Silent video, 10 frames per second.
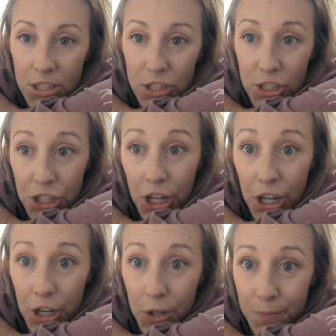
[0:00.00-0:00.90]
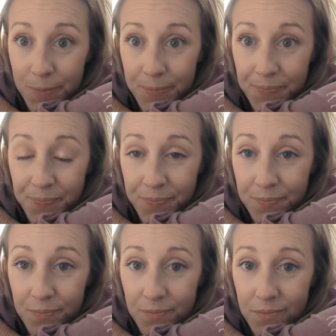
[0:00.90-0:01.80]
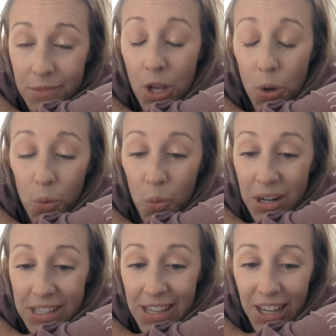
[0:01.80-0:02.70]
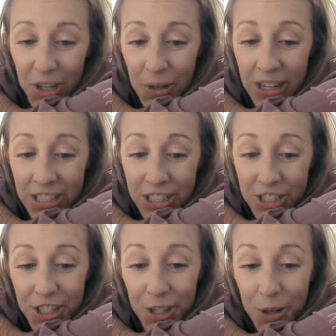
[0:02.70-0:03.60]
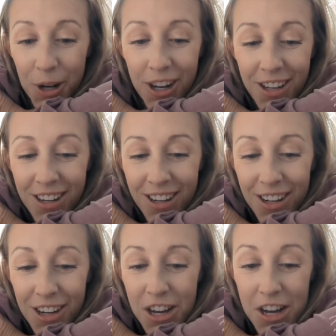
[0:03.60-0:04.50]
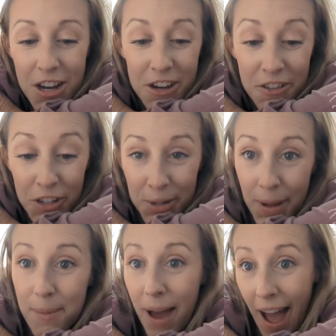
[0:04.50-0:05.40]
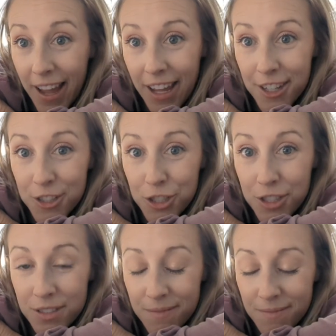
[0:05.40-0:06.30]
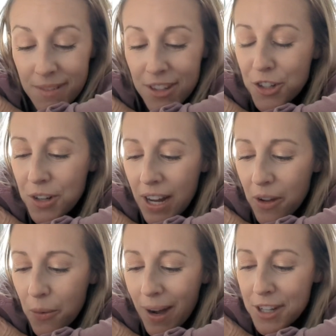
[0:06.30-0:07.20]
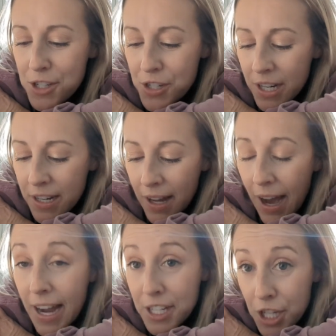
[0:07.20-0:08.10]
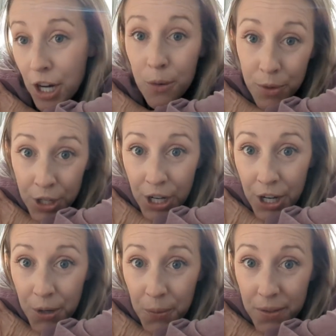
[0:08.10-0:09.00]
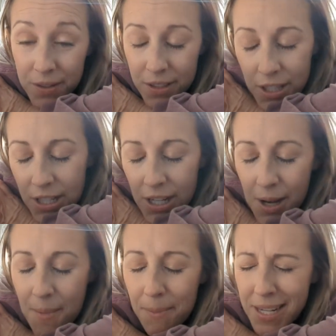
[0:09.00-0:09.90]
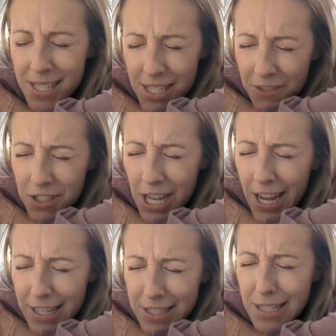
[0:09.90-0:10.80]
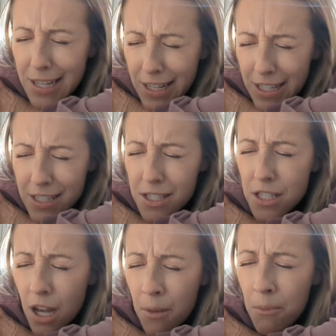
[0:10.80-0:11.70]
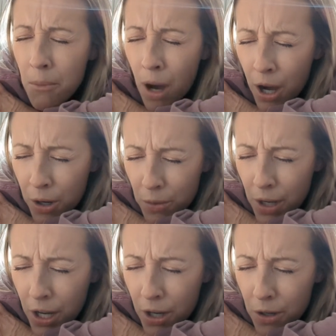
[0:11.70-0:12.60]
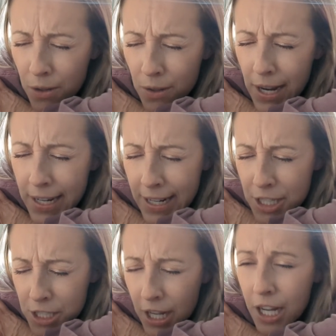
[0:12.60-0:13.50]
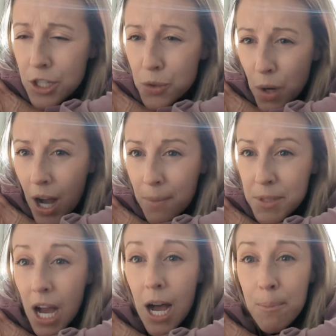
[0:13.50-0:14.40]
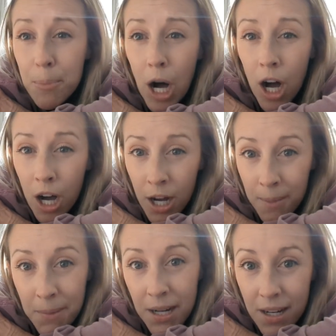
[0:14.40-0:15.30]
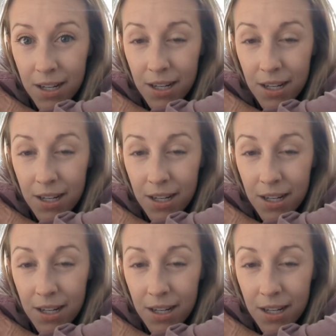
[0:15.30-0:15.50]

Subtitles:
So, what is that going to do for my package? Great question. I don't know. My SIF test is tomorrow, and I just got dropped a bomb.